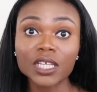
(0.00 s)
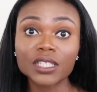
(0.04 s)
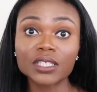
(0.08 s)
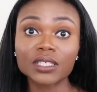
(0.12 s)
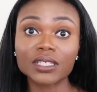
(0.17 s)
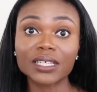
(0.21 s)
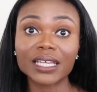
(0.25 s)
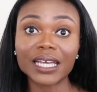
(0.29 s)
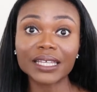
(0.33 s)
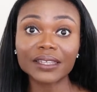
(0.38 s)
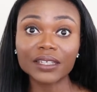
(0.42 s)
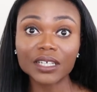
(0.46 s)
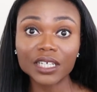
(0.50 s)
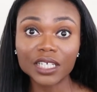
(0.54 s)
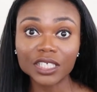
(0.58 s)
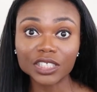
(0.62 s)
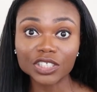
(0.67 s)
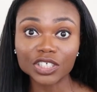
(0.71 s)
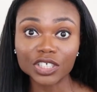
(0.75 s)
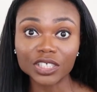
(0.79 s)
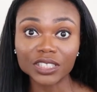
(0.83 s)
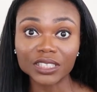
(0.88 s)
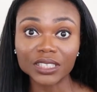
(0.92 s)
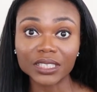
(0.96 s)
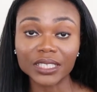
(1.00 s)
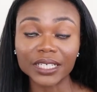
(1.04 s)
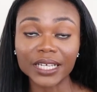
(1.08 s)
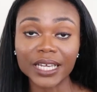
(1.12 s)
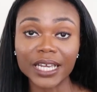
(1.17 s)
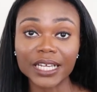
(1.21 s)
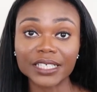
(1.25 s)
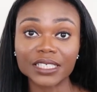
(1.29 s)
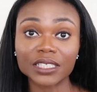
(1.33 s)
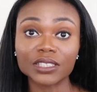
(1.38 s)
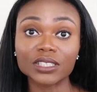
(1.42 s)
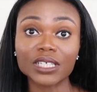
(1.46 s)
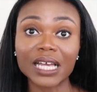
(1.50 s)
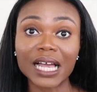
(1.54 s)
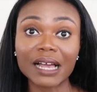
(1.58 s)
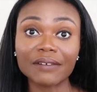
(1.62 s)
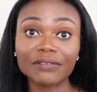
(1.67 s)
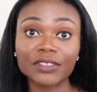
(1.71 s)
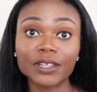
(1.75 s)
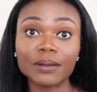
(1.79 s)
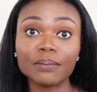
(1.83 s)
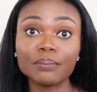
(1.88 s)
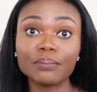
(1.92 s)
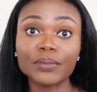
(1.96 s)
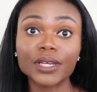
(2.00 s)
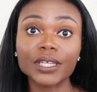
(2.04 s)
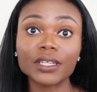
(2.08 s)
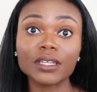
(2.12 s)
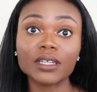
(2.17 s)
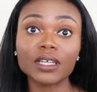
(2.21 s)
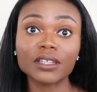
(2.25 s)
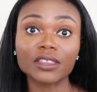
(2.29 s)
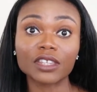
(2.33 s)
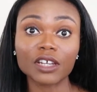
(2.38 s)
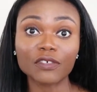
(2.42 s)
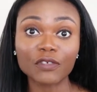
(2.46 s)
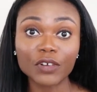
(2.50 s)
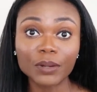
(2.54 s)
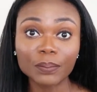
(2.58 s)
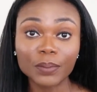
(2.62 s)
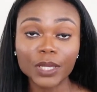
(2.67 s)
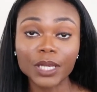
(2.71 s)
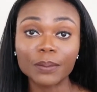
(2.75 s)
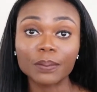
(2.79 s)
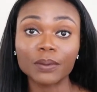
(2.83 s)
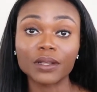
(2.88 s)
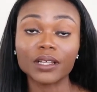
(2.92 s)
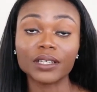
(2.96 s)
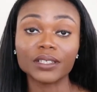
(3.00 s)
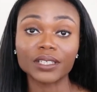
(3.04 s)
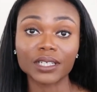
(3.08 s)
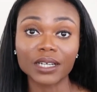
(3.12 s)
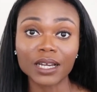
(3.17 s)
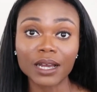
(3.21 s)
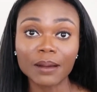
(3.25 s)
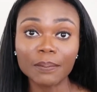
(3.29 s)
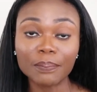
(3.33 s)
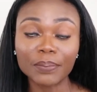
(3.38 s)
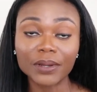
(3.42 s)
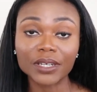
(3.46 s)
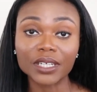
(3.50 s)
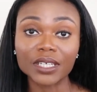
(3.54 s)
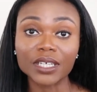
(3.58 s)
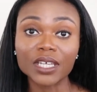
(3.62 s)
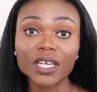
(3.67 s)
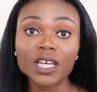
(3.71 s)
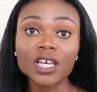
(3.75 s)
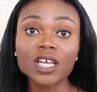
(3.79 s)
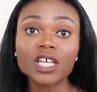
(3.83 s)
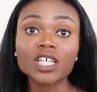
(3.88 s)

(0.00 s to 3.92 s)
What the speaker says: to get the interns engaged and to have them meet different people in the company.